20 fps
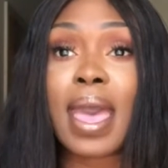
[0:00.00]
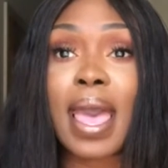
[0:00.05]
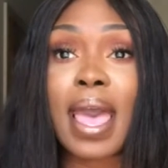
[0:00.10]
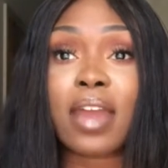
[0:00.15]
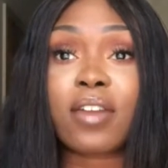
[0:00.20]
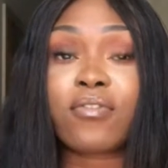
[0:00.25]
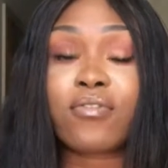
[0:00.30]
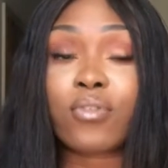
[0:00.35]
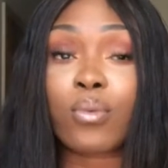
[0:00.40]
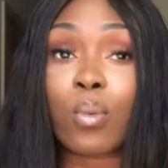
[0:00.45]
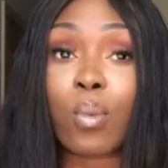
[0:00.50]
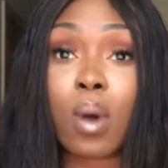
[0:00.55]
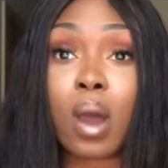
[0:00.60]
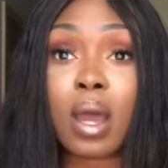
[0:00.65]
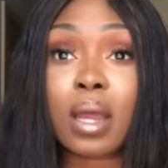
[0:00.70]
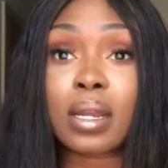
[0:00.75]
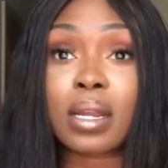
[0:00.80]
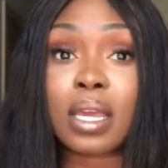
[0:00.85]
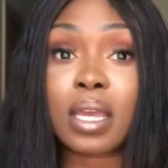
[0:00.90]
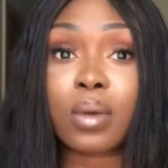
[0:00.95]
And for
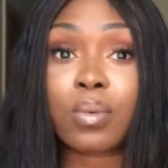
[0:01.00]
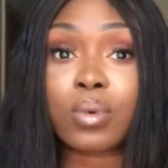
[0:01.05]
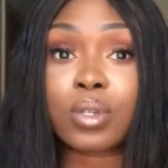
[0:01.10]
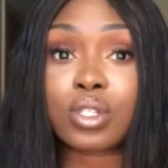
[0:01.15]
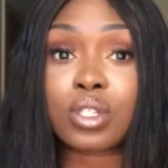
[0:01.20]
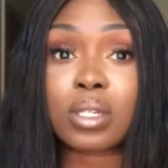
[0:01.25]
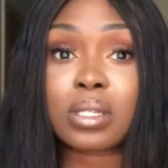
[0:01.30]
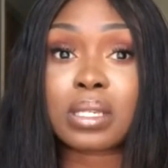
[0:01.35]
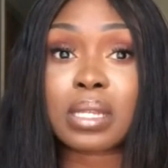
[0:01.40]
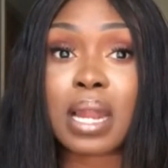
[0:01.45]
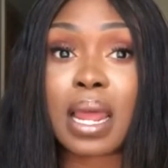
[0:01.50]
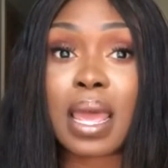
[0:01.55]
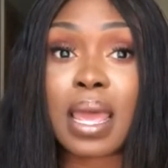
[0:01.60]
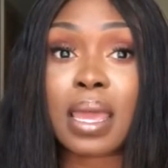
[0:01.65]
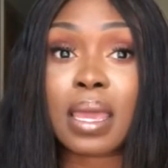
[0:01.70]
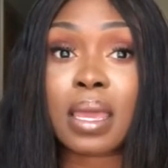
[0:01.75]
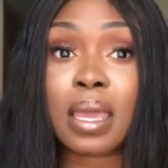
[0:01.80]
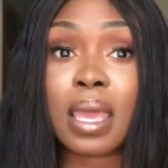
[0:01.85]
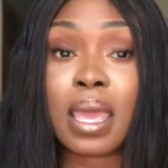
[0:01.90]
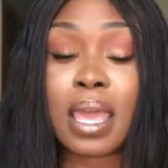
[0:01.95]
one, it was just
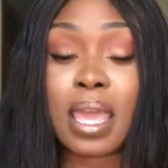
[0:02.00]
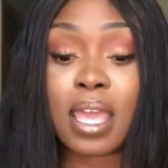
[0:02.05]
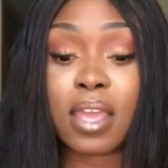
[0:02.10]
like,